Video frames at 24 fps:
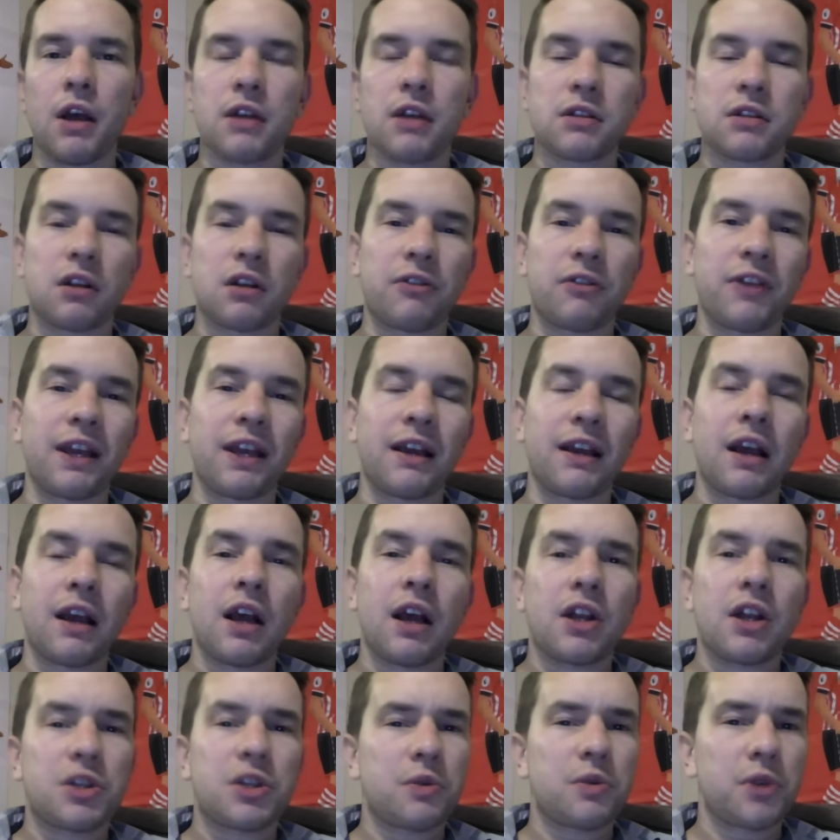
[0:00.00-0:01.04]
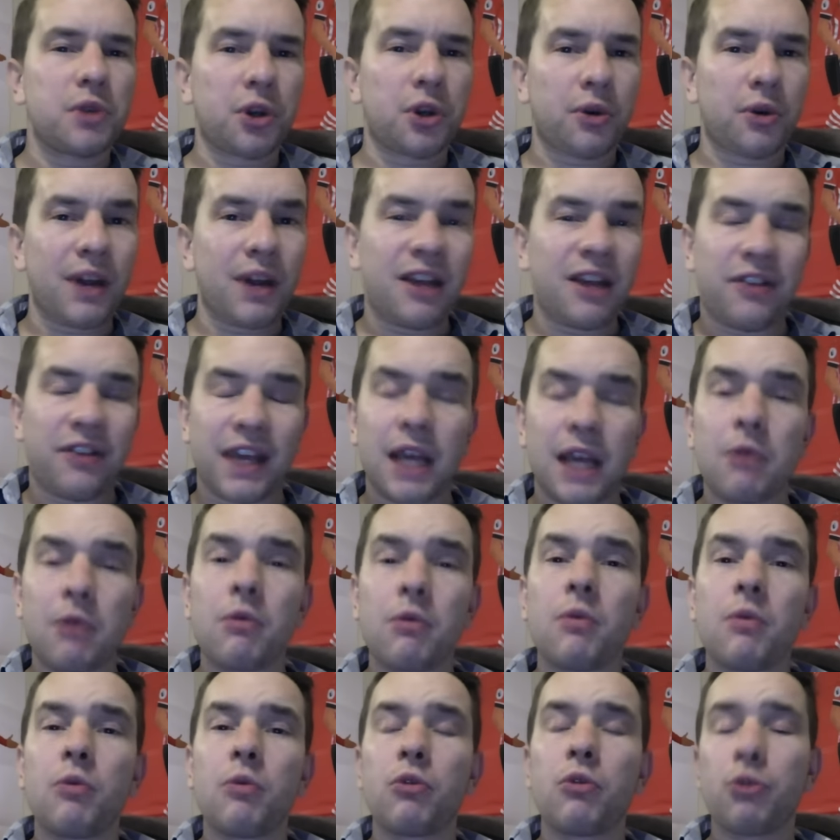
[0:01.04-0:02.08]
So I think, to a degree, I think he
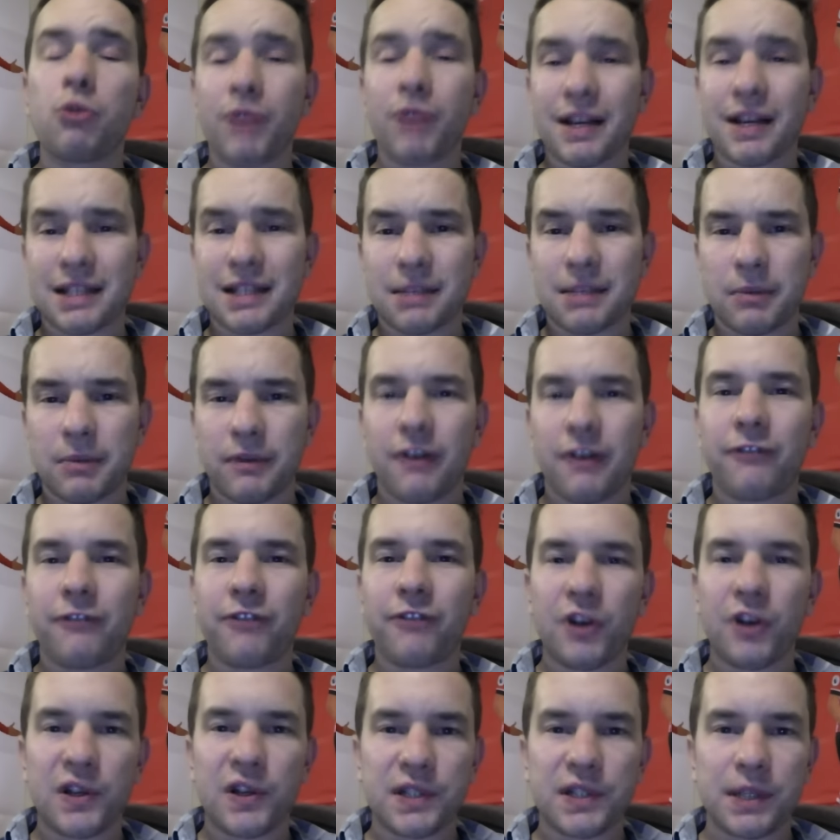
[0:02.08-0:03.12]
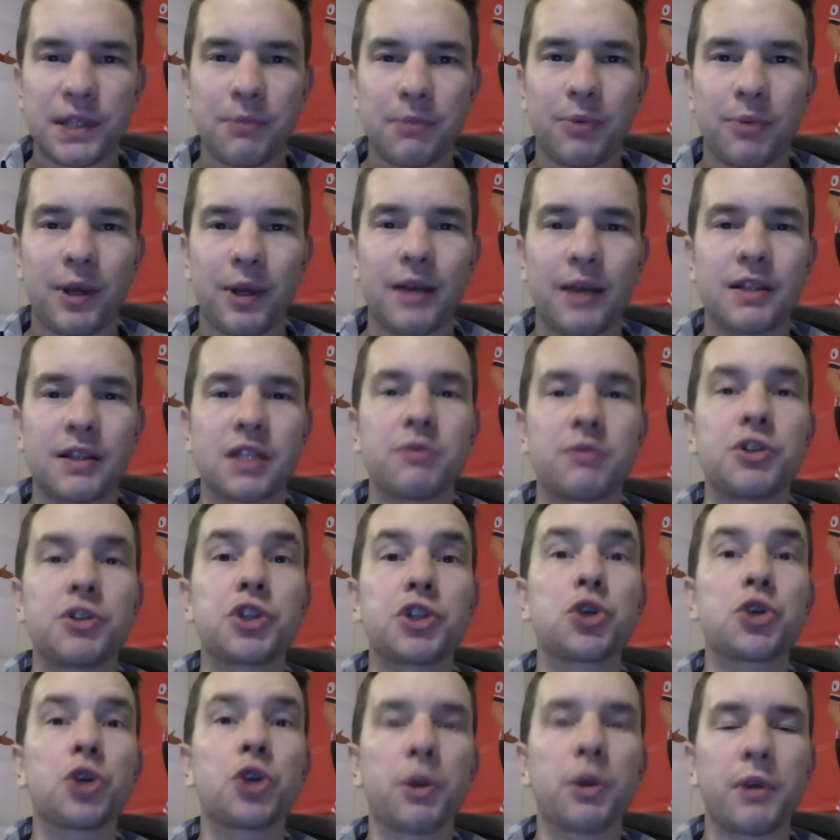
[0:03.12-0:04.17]
will rest some of our first team players to
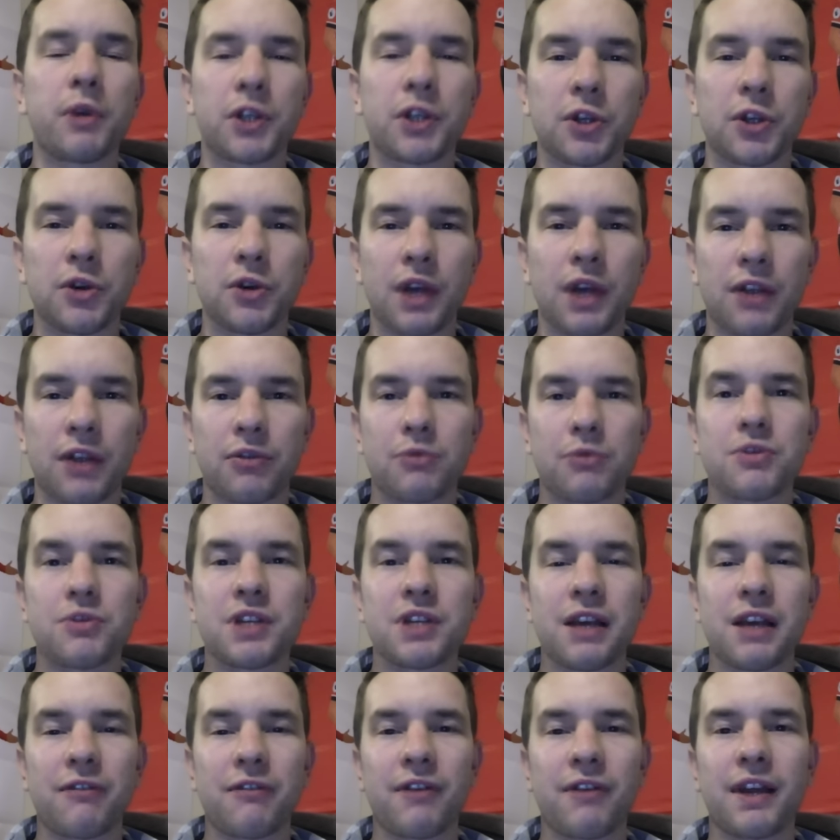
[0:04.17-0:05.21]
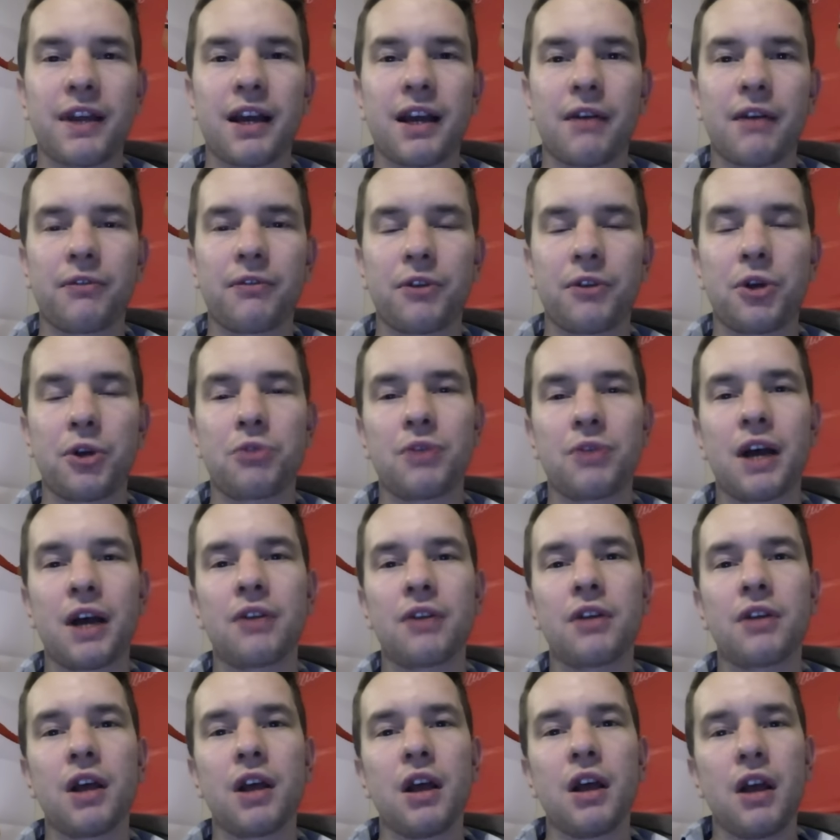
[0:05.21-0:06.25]
ensure that we do get through the FA Cup third
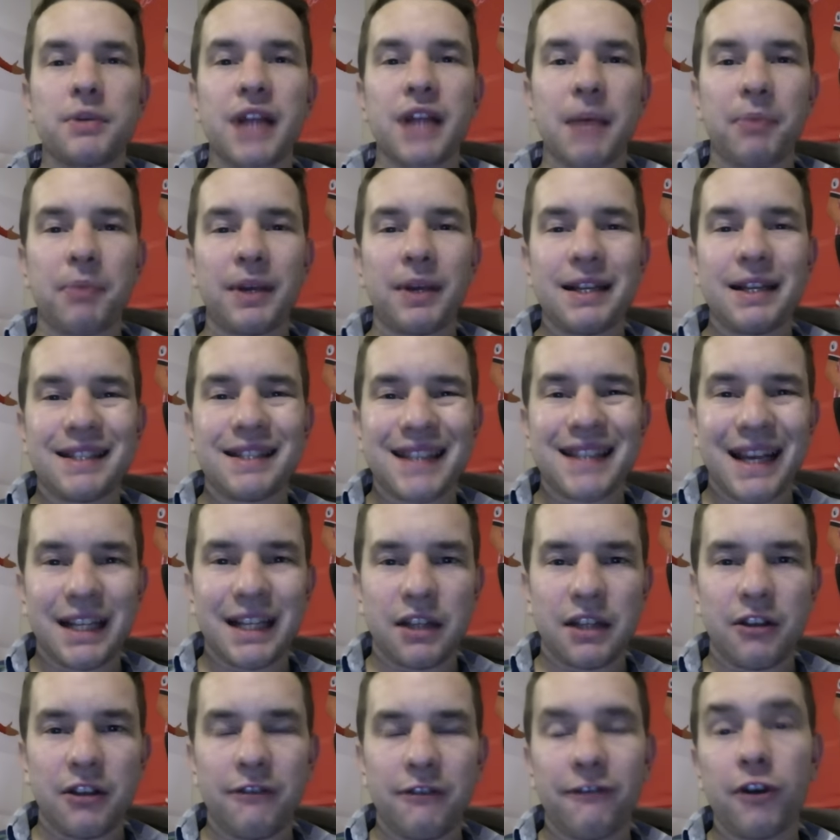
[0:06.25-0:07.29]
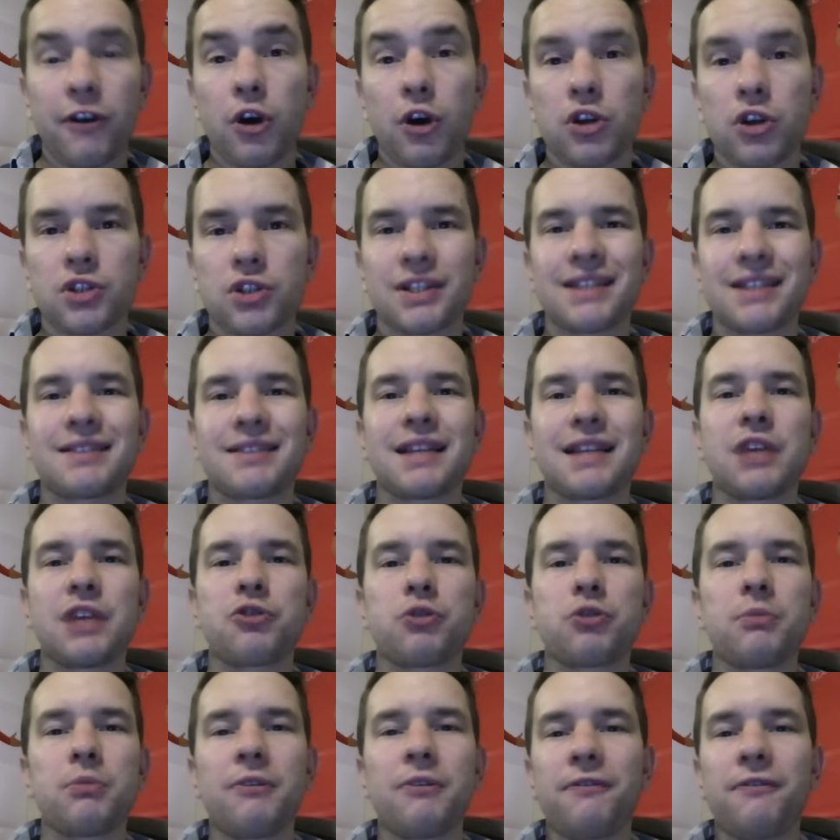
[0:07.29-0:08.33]
round. So with that being said, the first
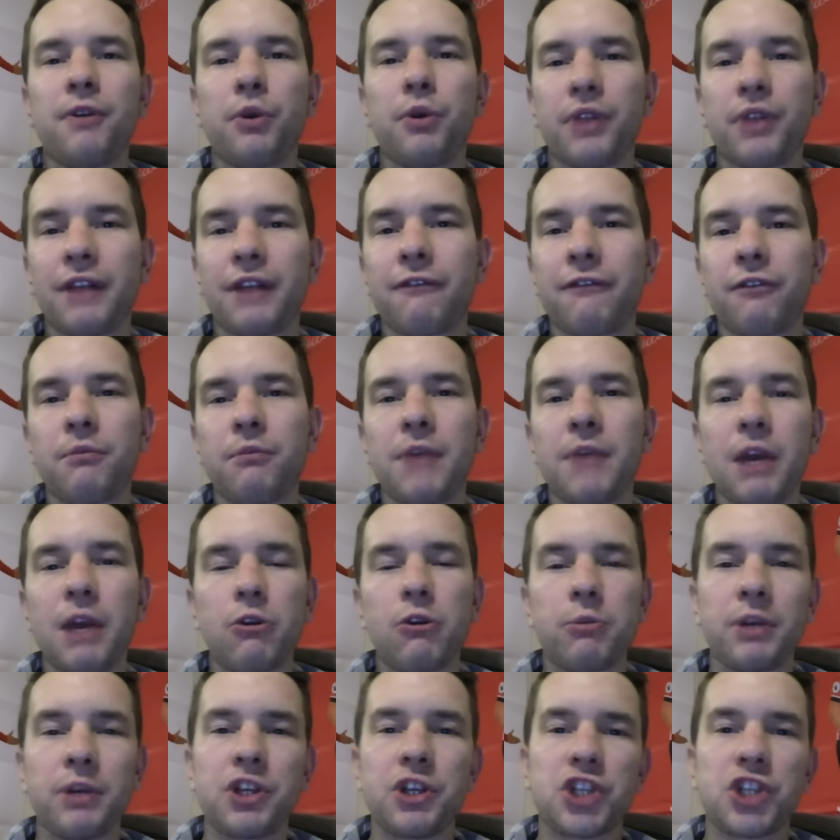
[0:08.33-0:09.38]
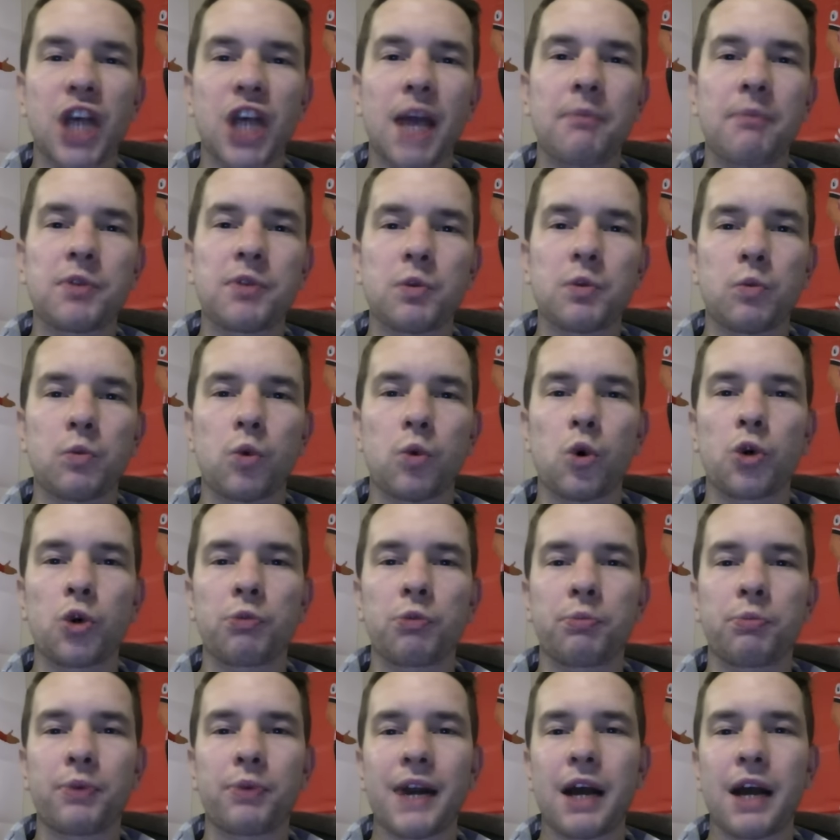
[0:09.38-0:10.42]
central midfielder then for me will be James
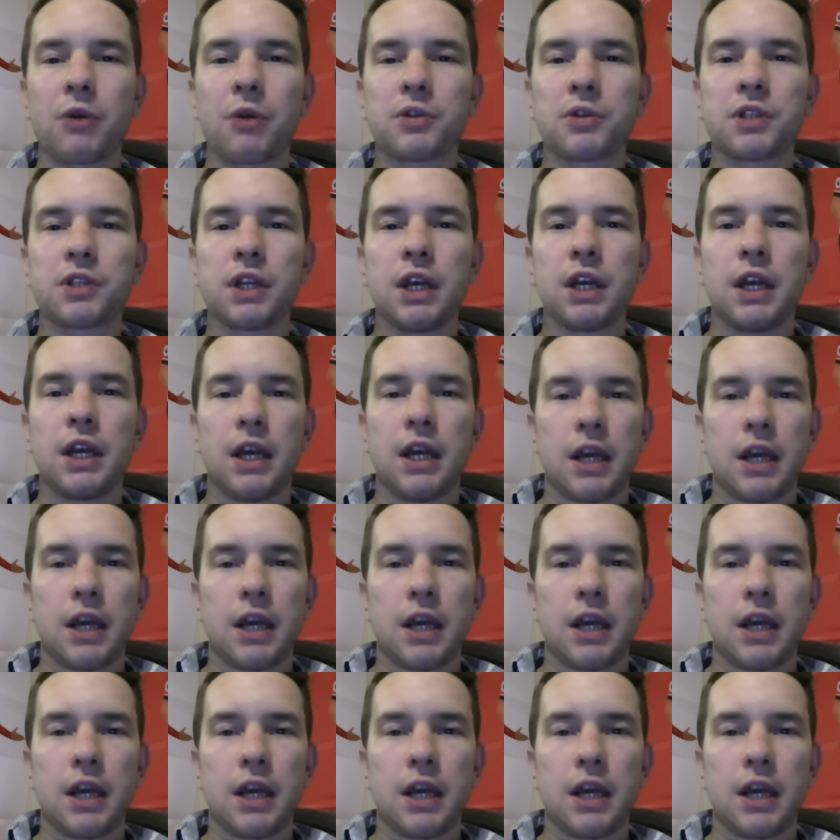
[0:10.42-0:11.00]
Ward-Prowse.